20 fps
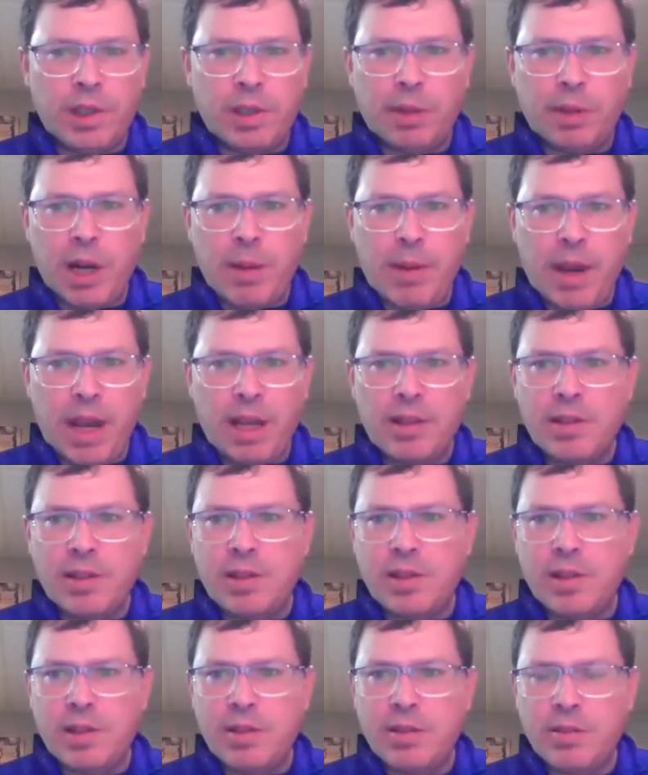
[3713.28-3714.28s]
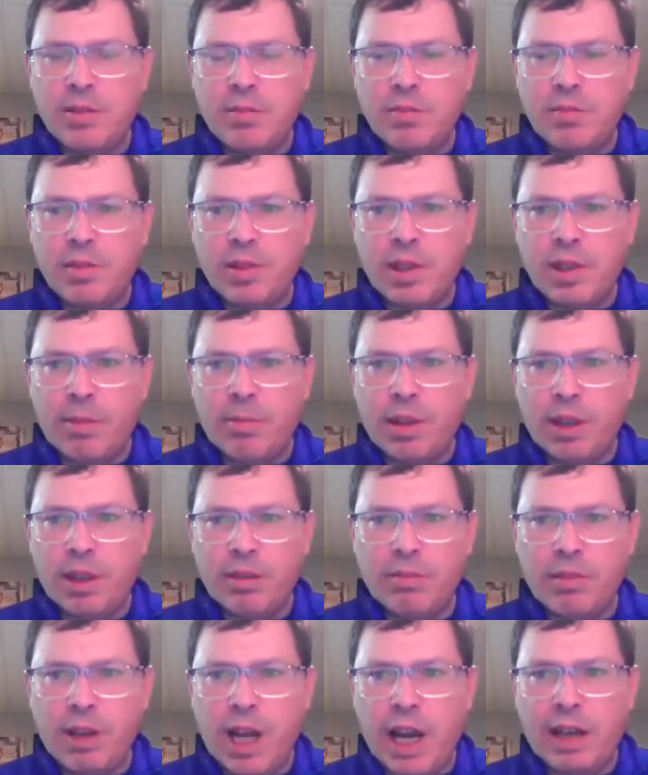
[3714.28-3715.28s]
spray paints
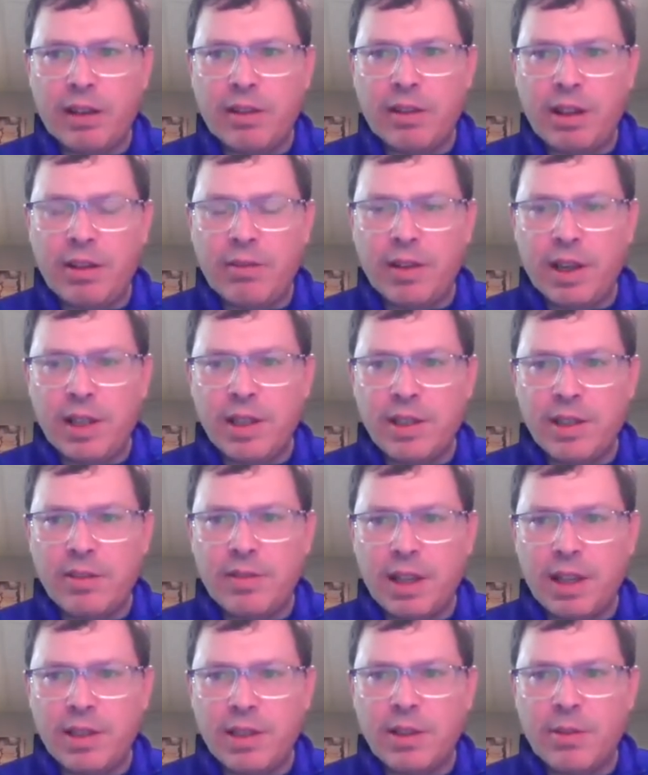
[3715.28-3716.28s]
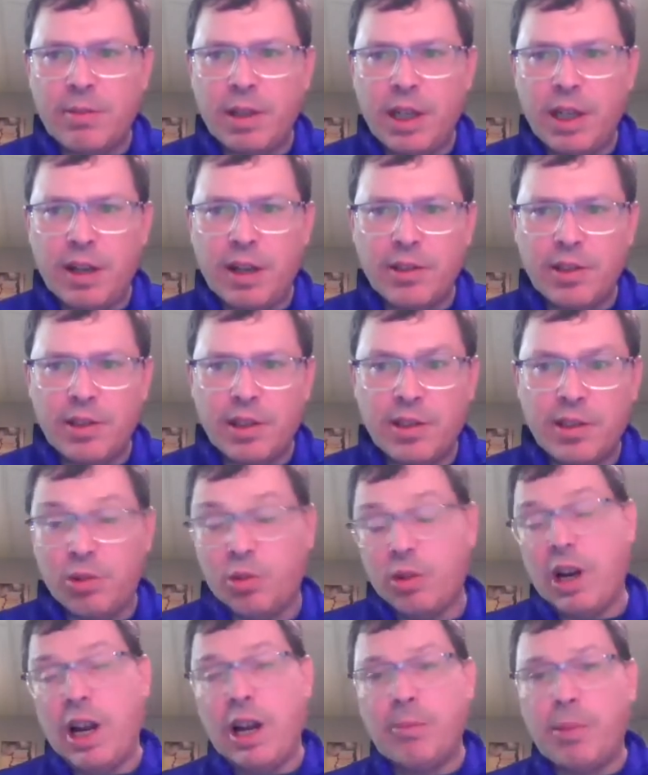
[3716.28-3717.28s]
something highly offensive on somebody
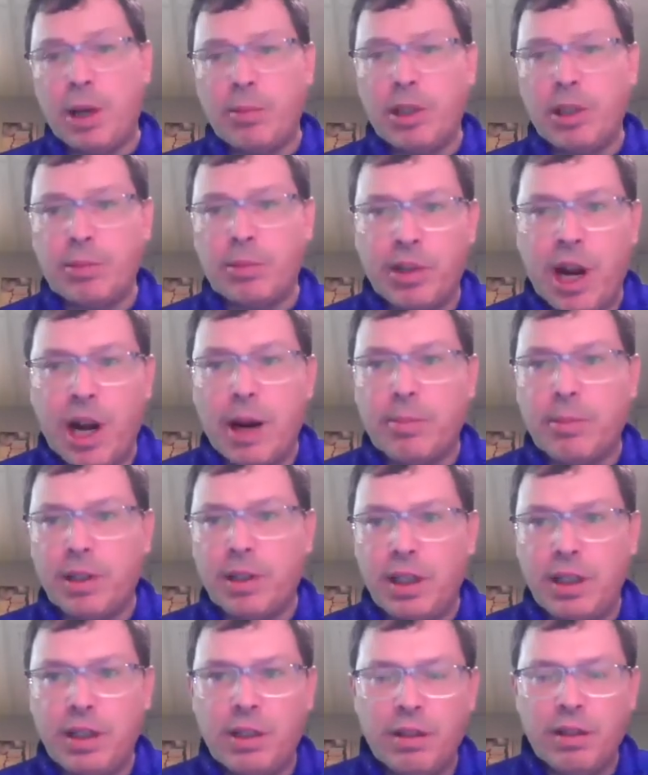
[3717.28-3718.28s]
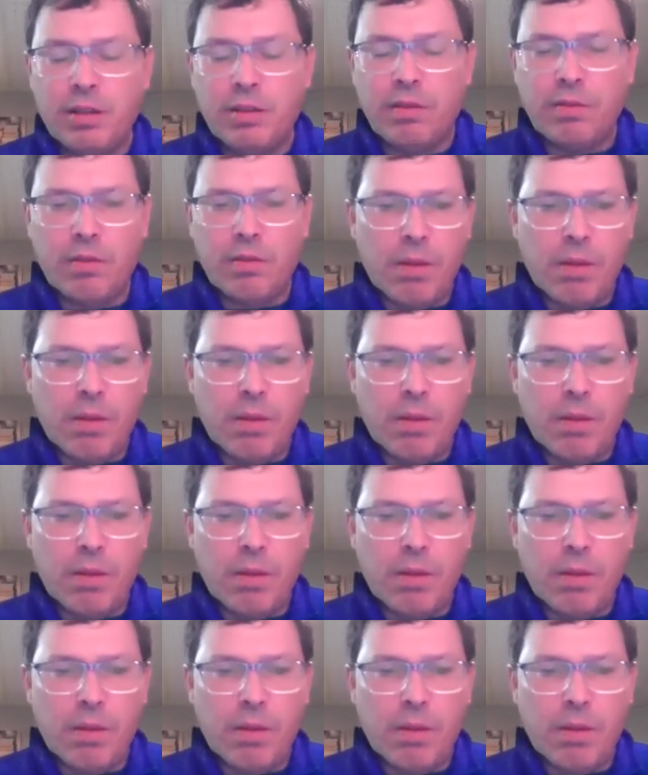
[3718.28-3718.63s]
else's or on public property.